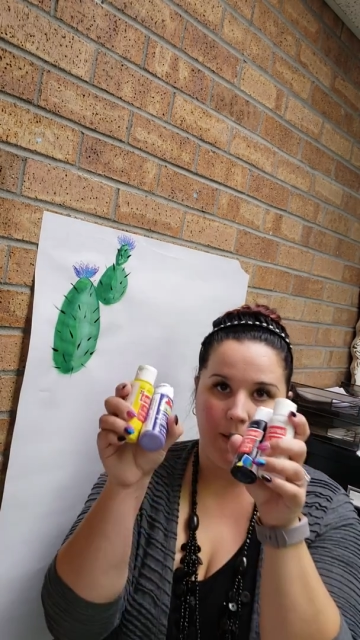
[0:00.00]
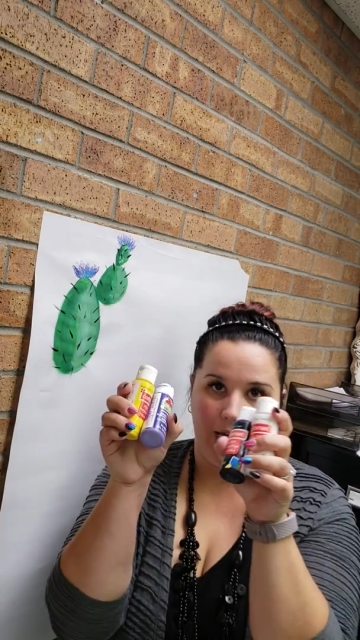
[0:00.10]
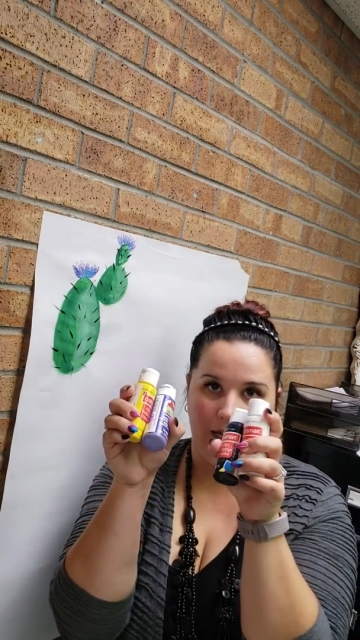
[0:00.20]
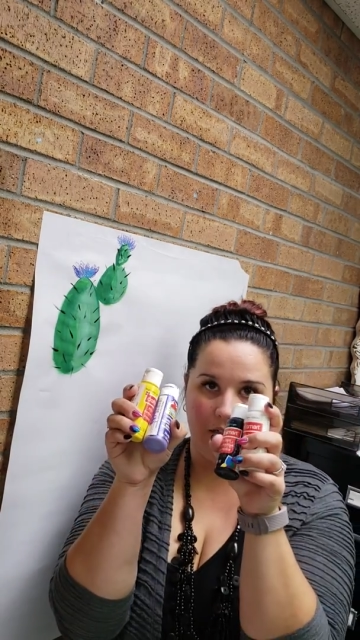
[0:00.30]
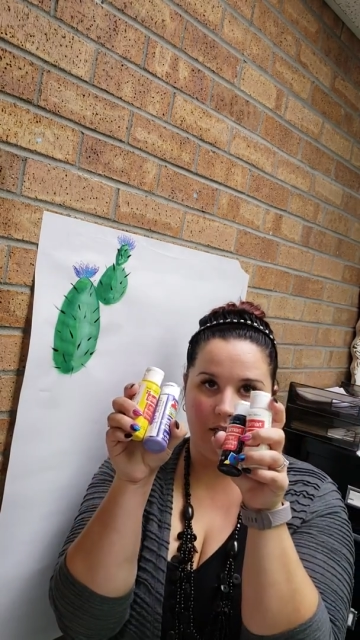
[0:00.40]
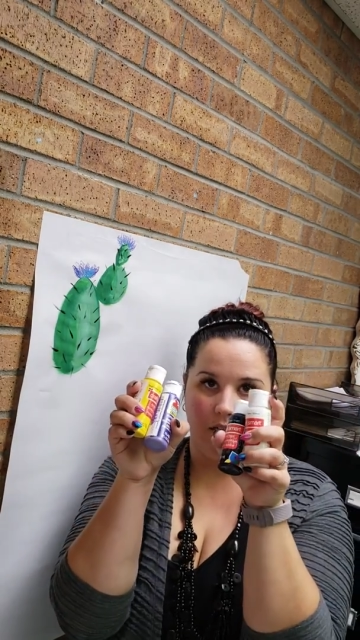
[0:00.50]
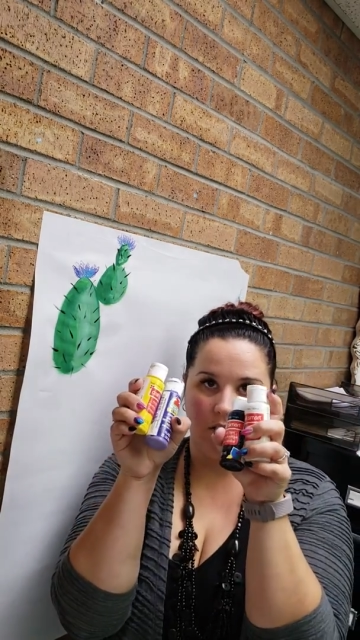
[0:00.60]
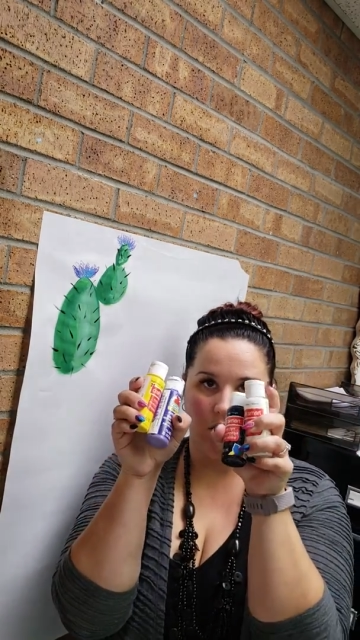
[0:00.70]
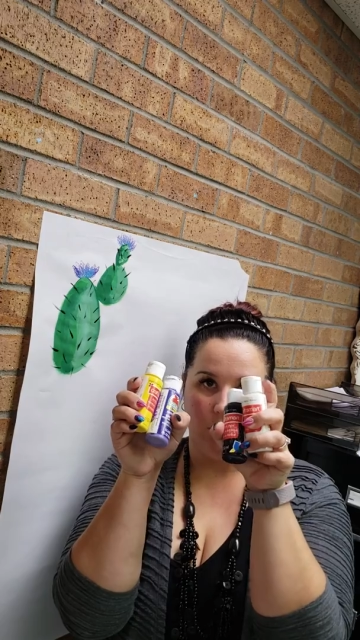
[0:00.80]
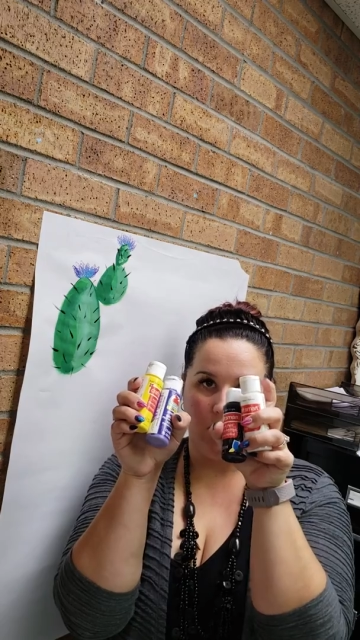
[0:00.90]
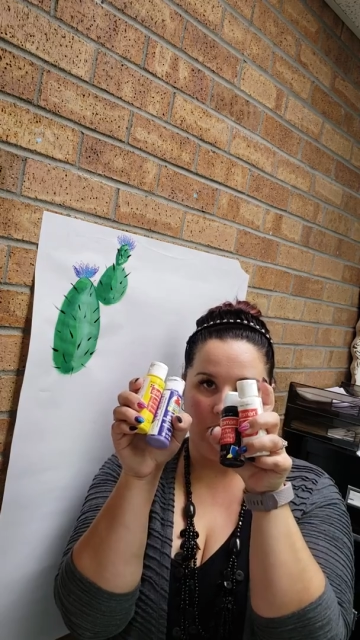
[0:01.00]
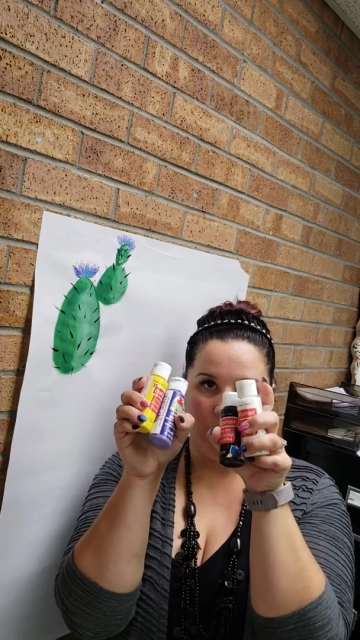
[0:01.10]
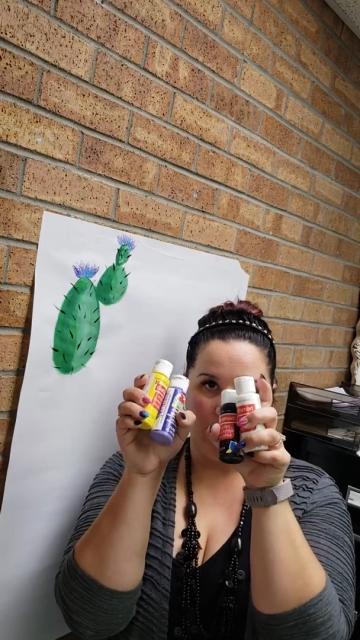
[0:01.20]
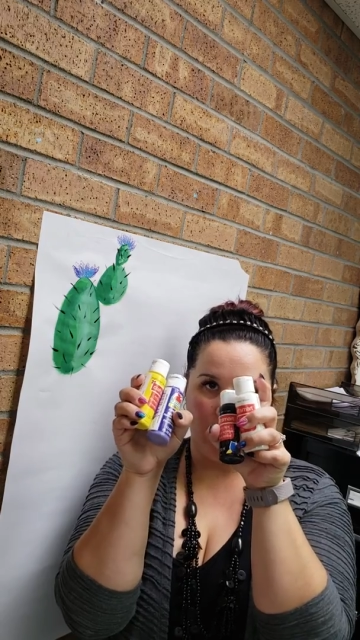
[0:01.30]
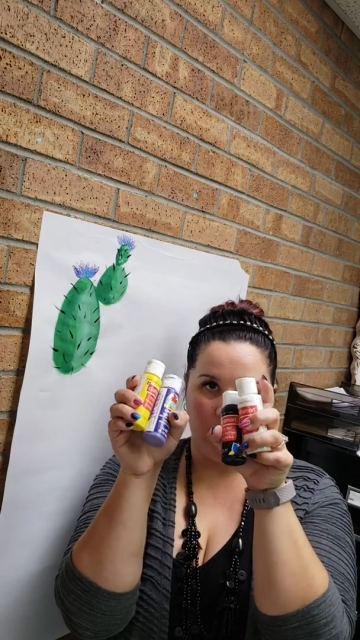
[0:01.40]
paint. So whatever
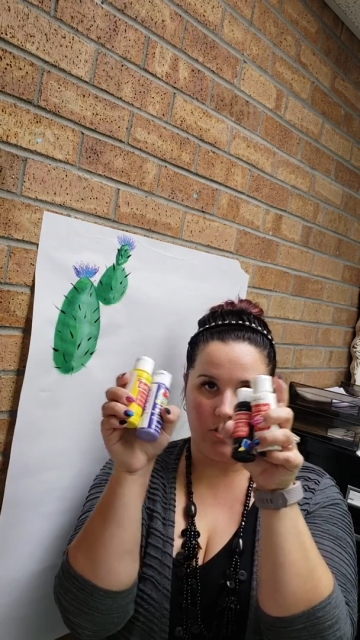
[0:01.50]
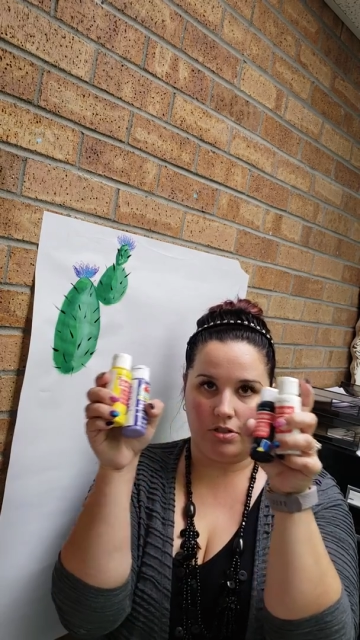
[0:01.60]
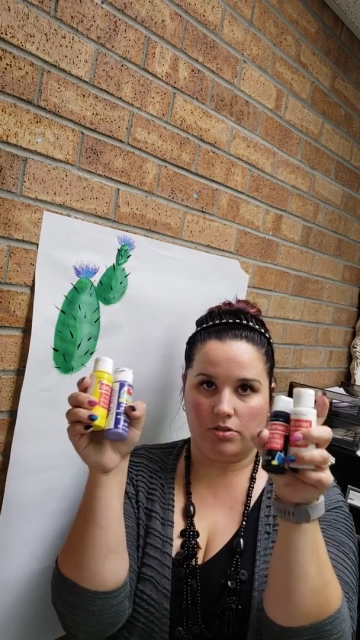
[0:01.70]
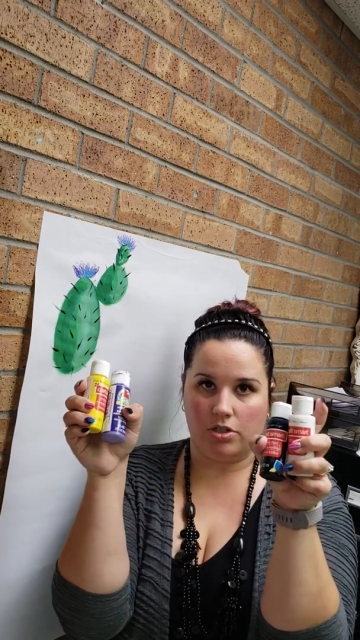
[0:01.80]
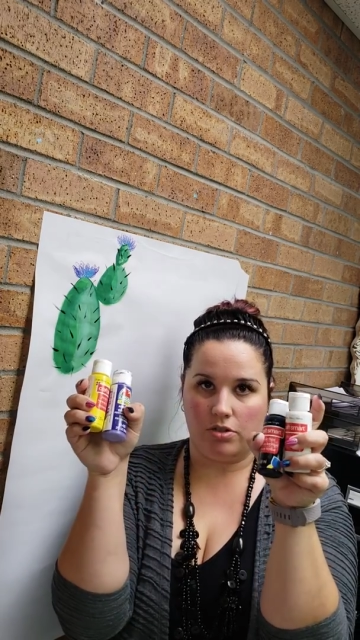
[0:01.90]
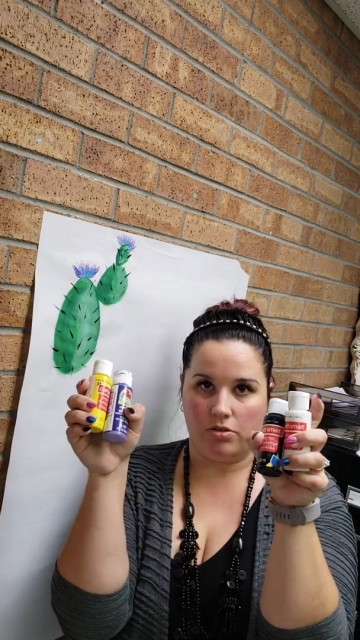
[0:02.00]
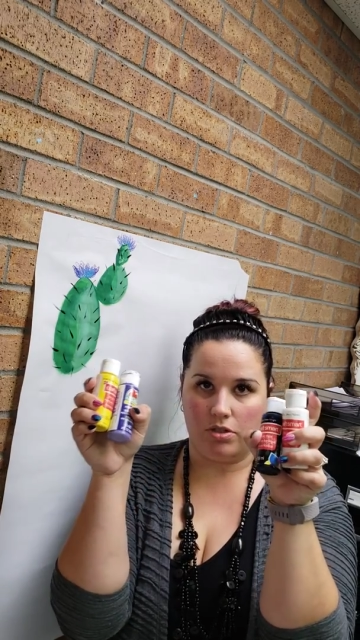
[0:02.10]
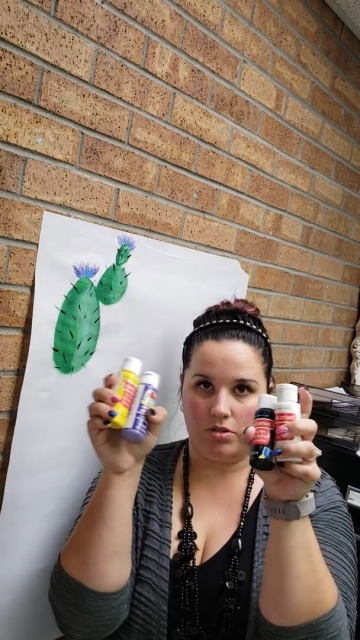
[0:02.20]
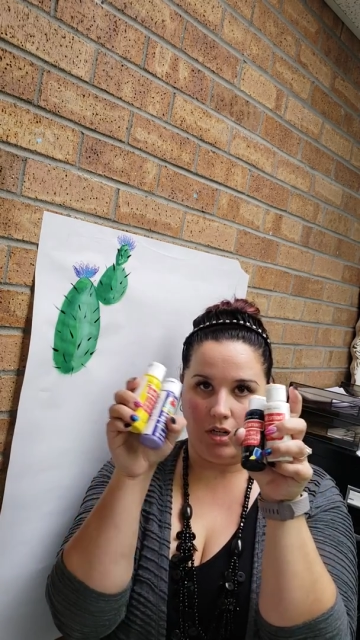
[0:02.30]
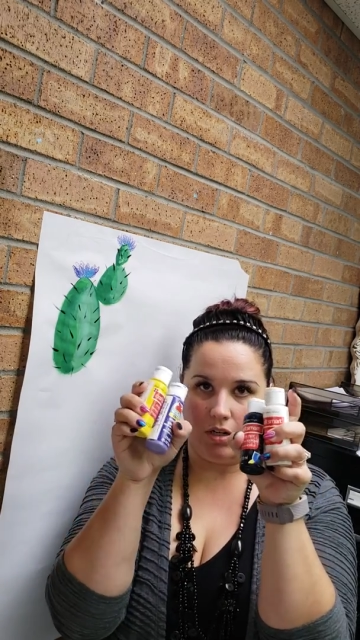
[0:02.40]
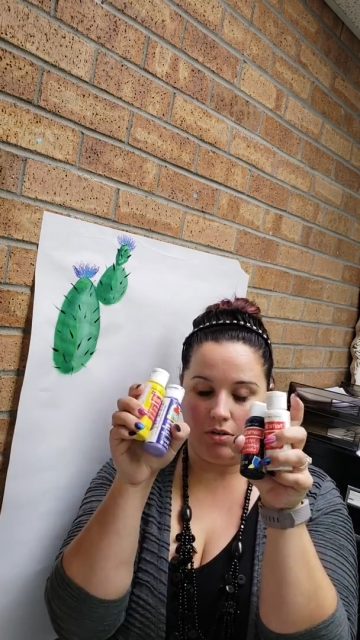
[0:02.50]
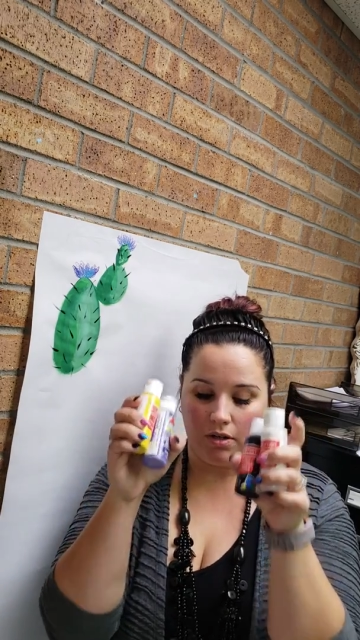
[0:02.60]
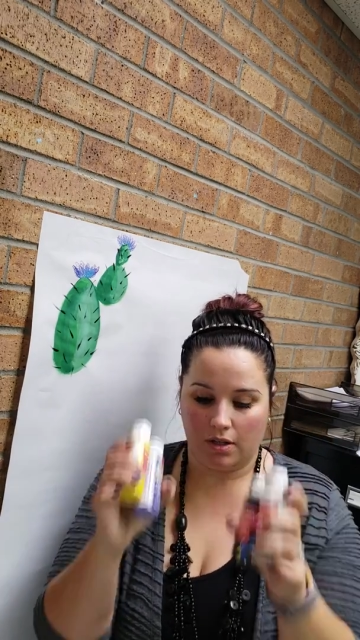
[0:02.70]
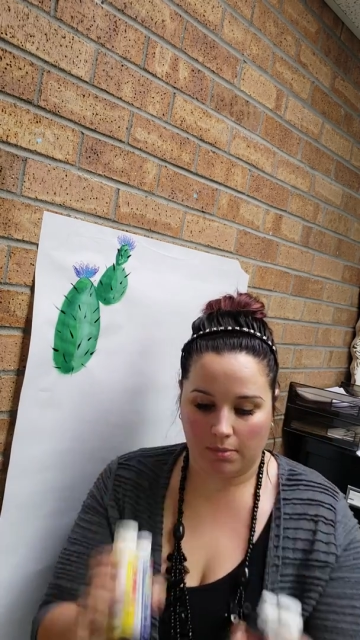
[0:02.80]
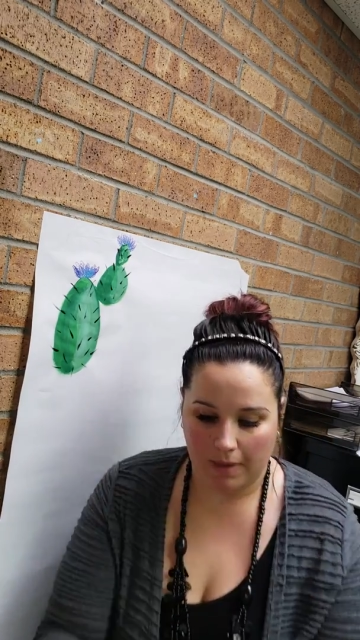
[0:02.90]
colors you choose, you need acrylic